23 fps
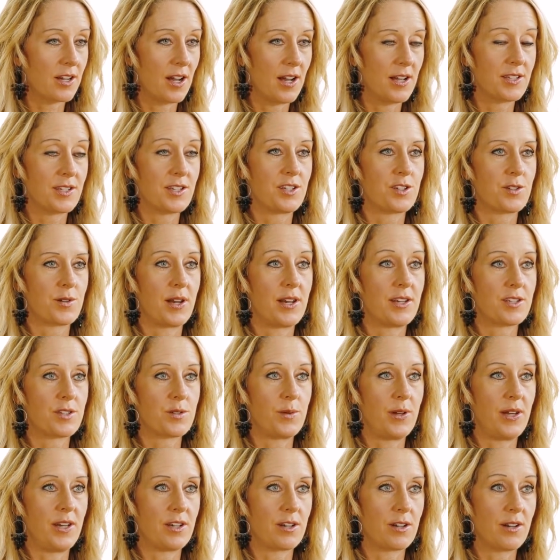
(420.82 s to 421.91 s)
a concentrated
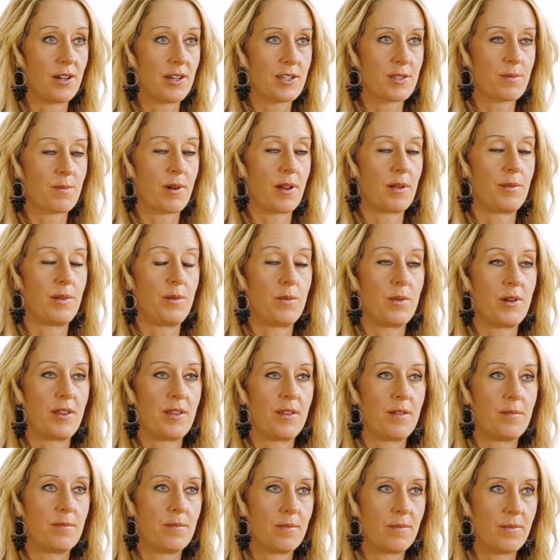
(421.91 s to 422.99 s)
sweetener, it's probably one
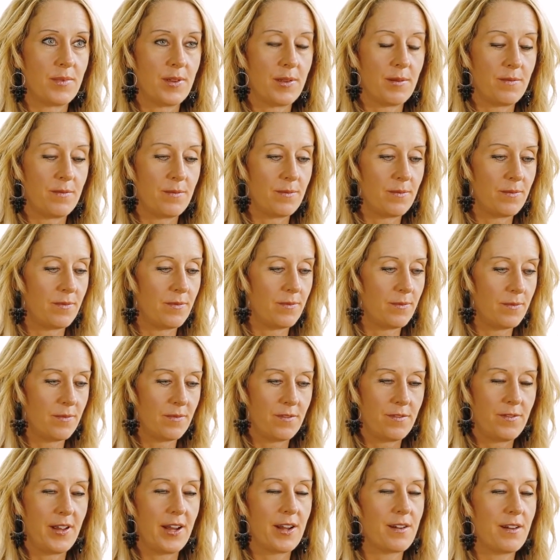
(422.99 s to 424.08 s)
of the
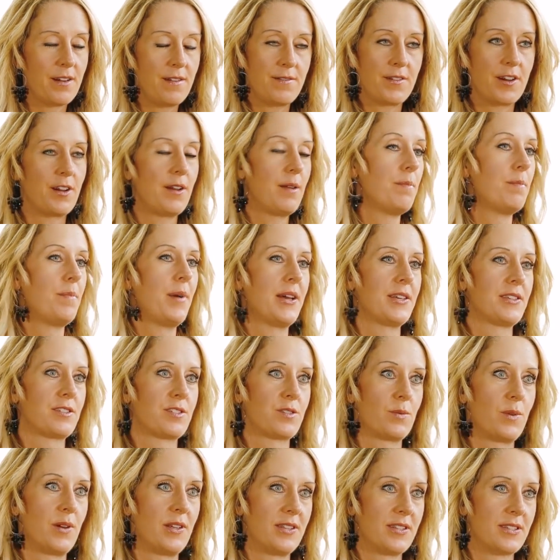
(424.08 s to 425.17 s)
very, very
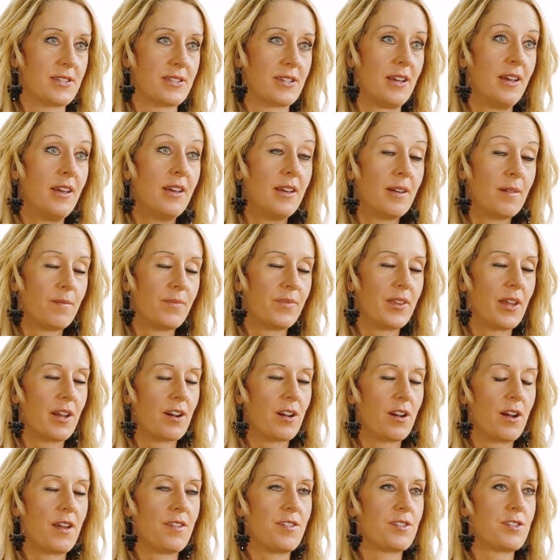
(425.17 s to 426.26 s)
best ones. And
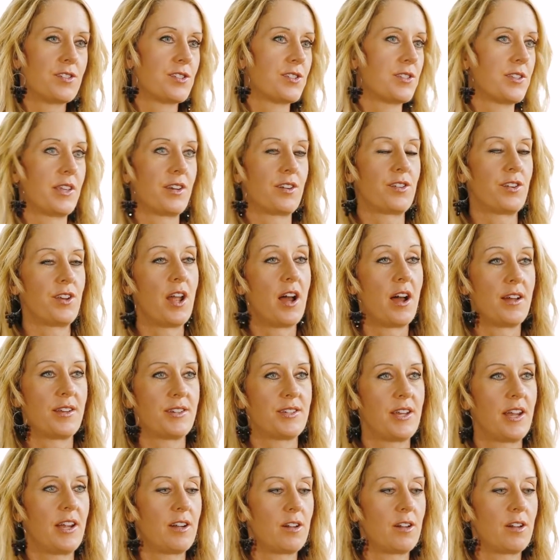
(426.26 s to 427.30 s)
there are others that are not